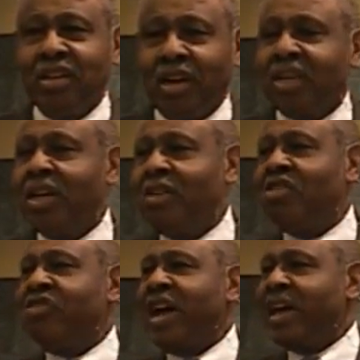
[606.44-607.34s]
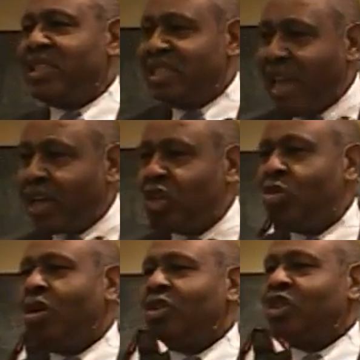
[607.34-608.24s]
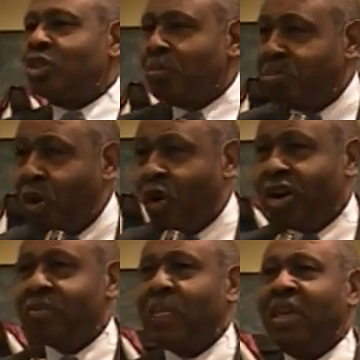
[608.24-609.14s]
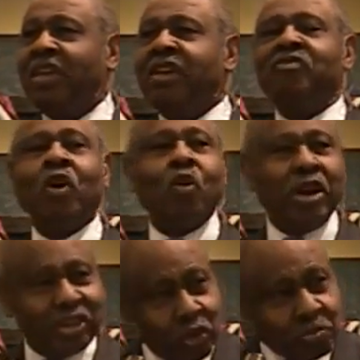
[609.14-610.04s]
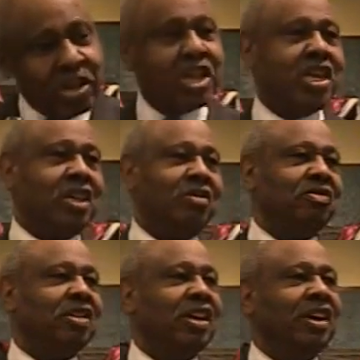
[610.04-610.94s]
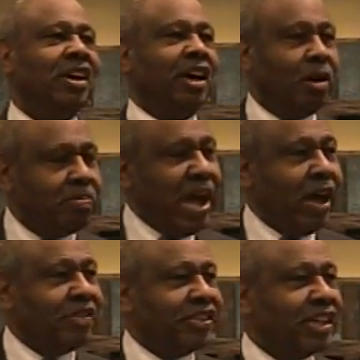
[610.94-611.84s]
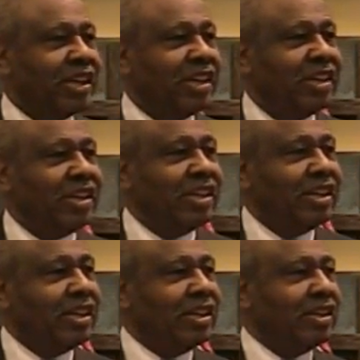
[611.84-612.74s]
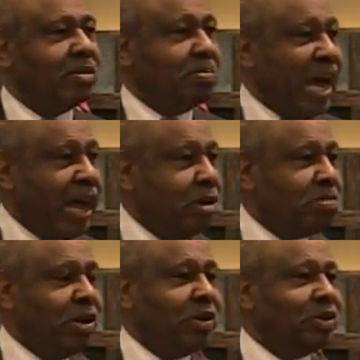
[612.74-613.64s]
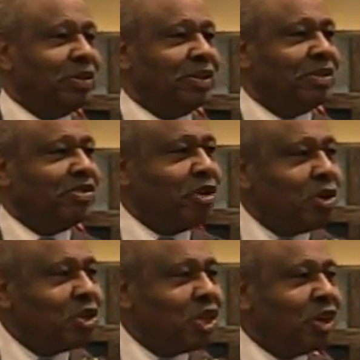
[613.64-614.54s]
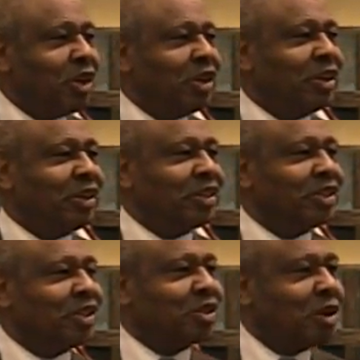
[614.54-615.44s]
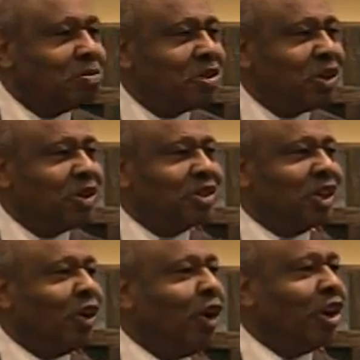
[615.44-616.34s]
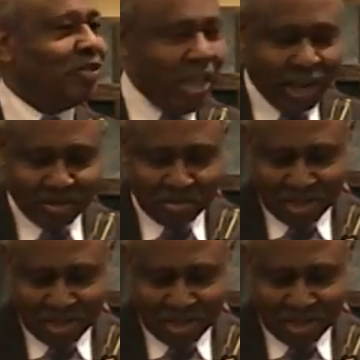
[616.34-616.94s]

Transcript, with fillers: Uh, or can you find textual support for what you believe about Bible, future, scriptures, and all of that?